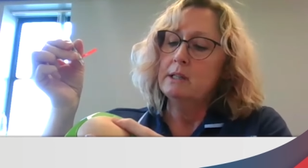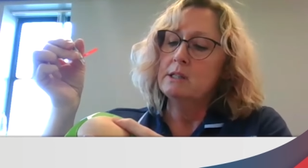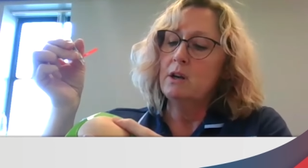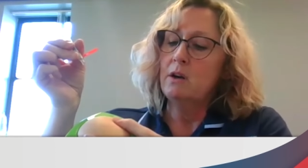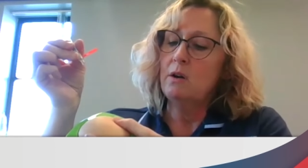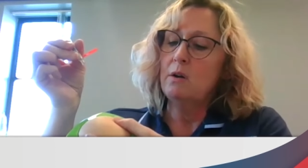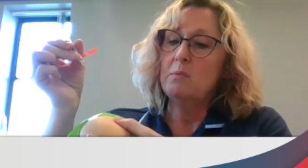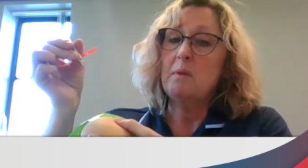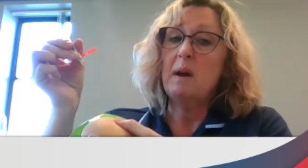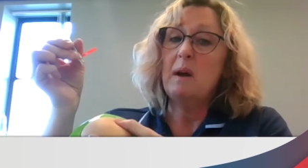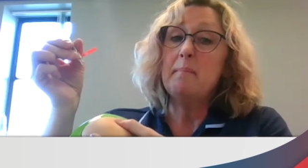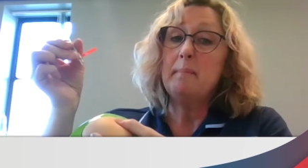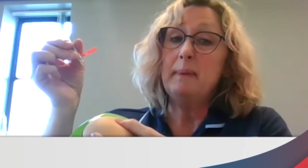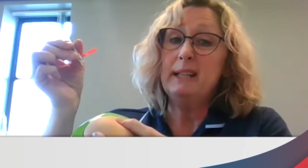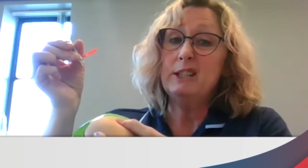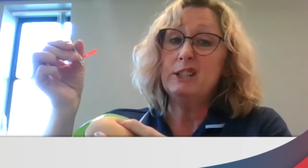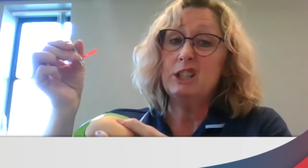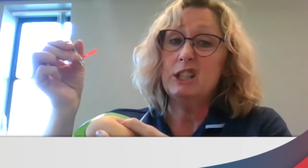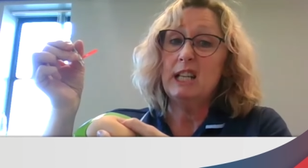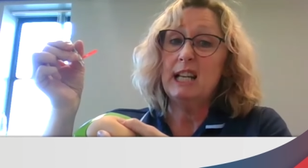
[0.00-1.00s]
So
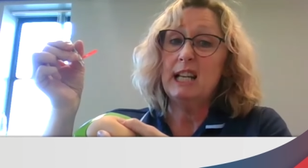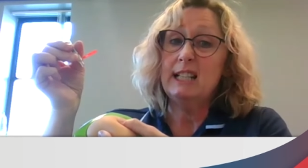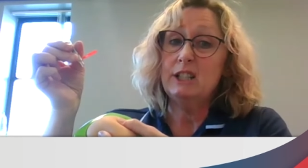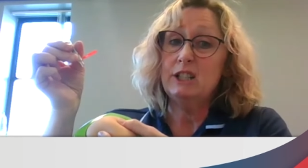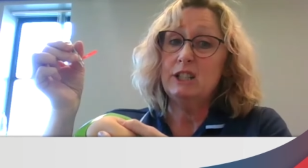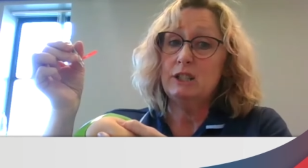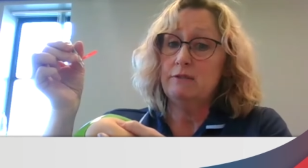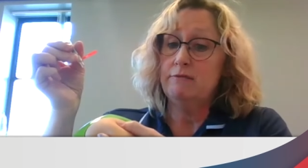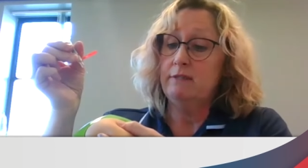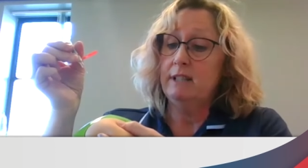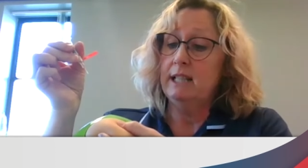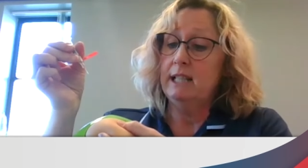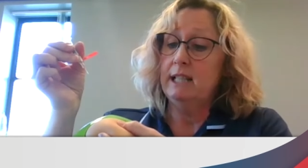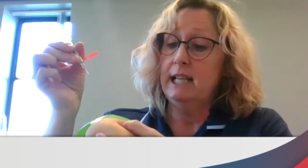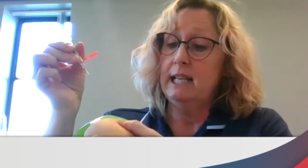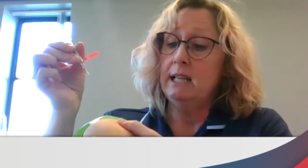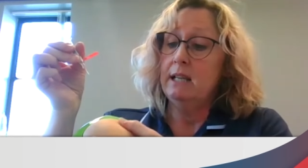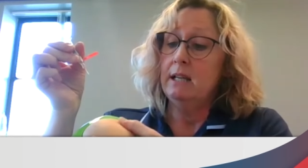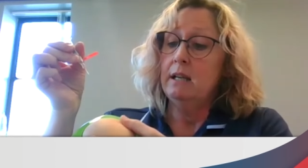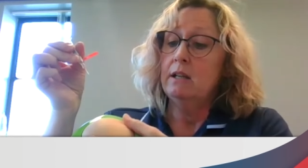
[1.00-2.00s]
pinch an inch,
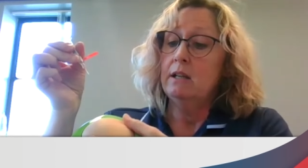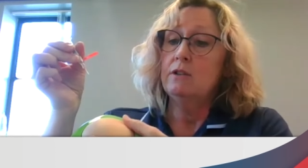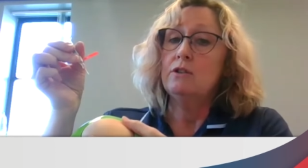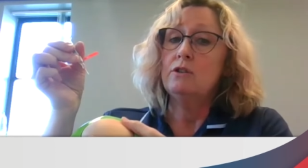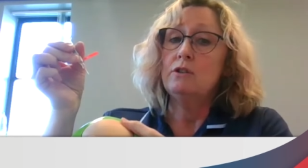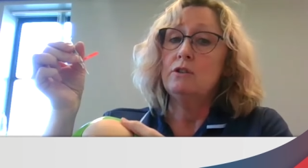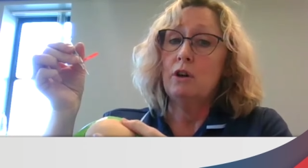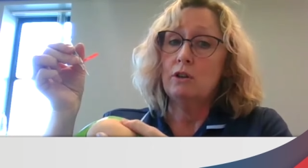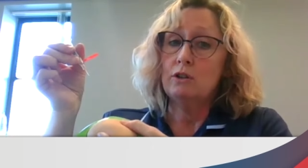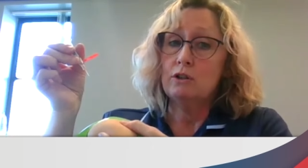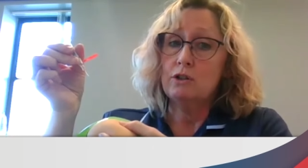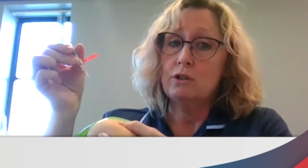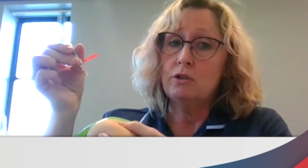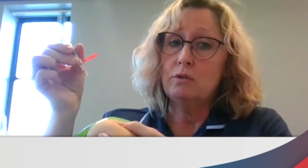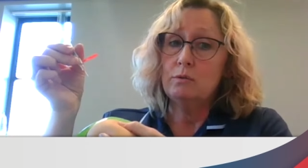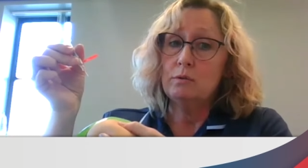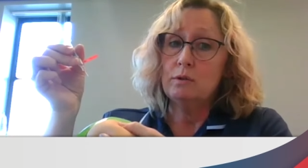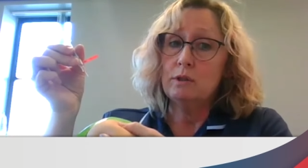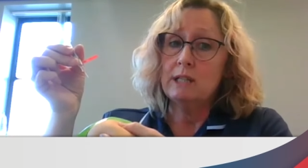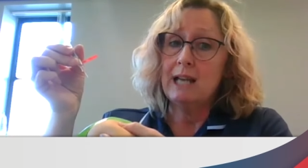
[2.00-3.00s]
really, not
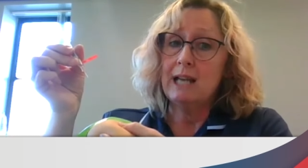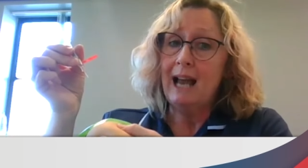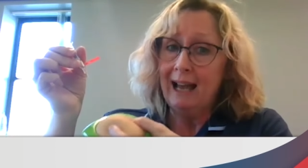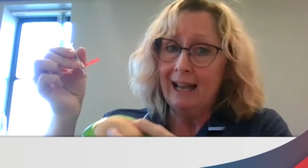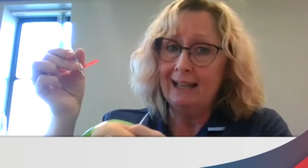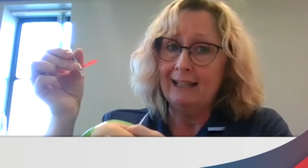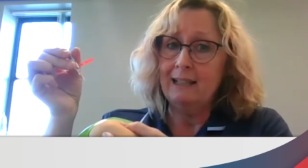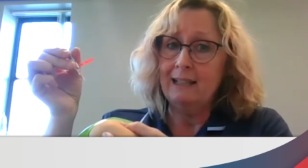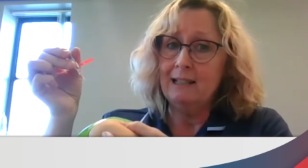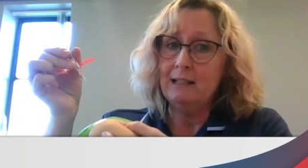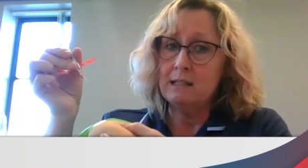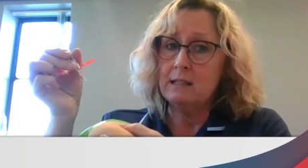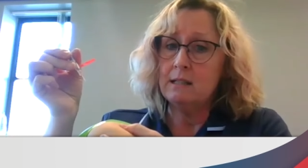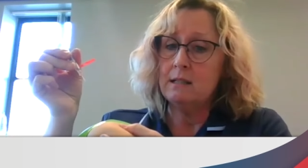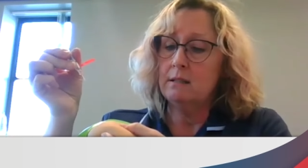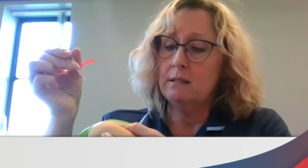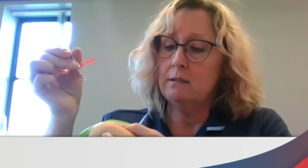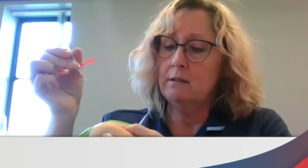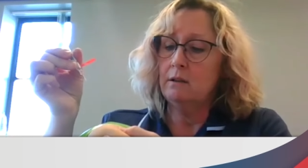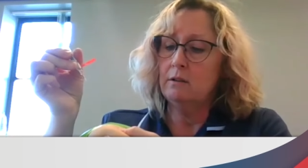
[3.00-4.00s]
too tight,
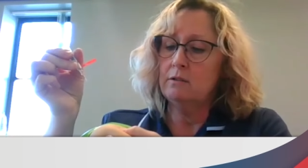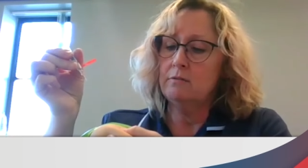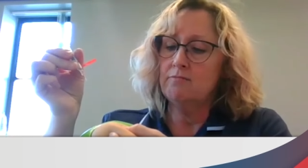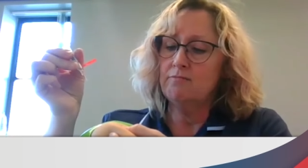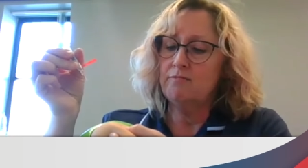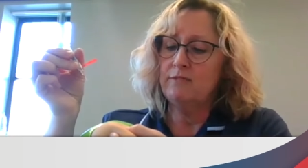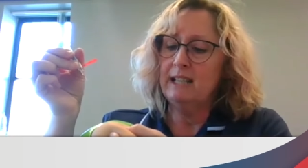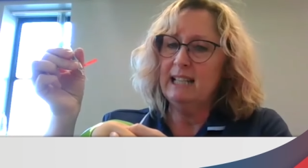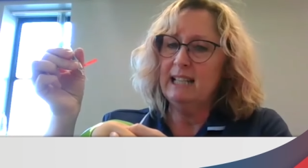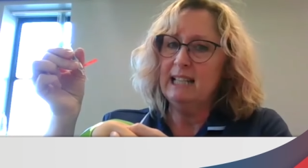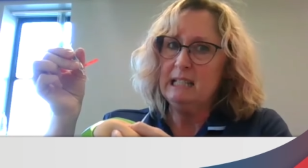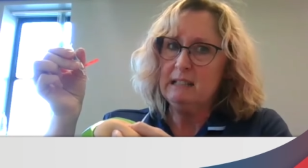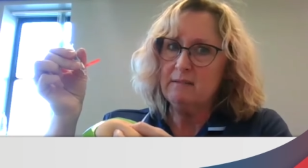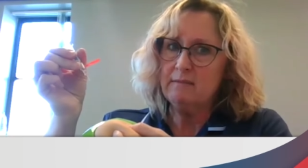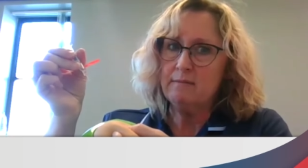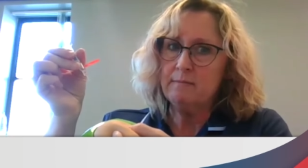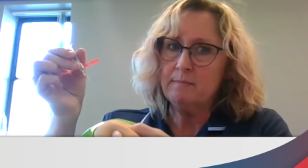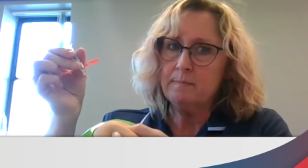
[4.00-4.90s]
not really